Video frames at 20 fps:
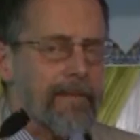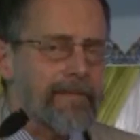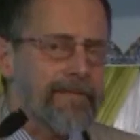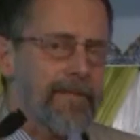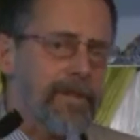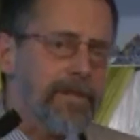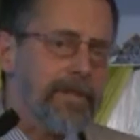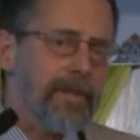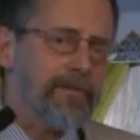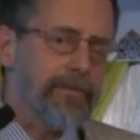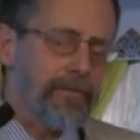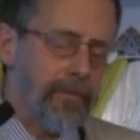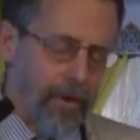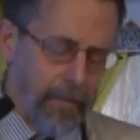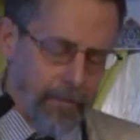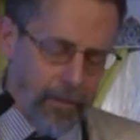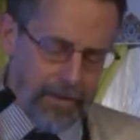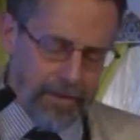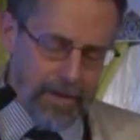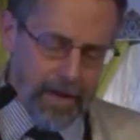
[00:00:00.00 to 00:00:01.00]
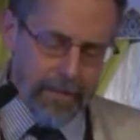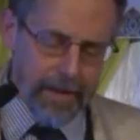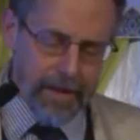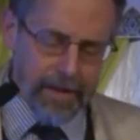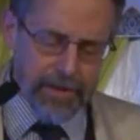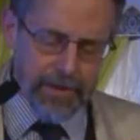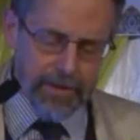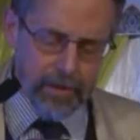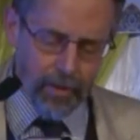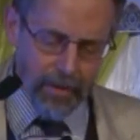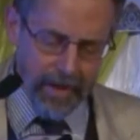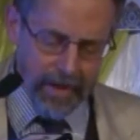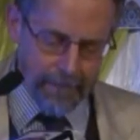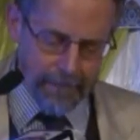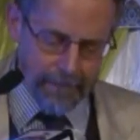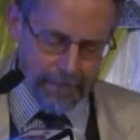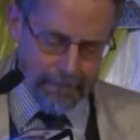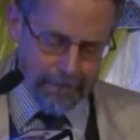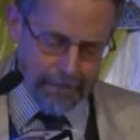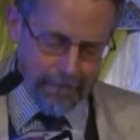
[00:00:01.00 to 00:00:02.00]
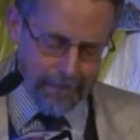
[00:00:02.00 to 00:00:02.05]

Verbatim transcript: First and foremost, I'm a historian,